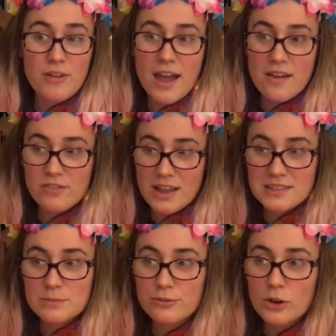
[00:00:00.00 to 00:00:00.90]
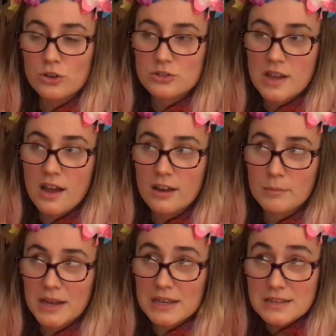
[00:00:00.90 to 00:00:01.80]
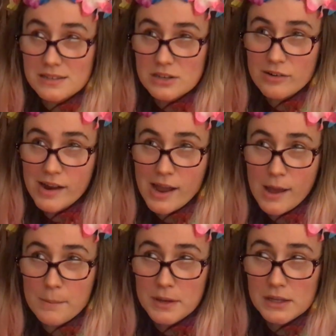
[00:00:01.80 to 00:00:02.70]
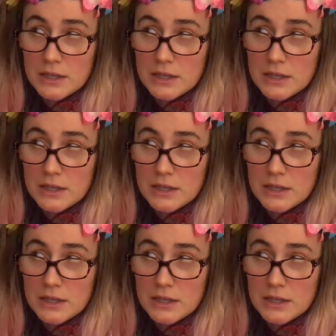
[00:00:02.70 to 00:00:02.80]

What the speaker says: I've got some photos on my Instagram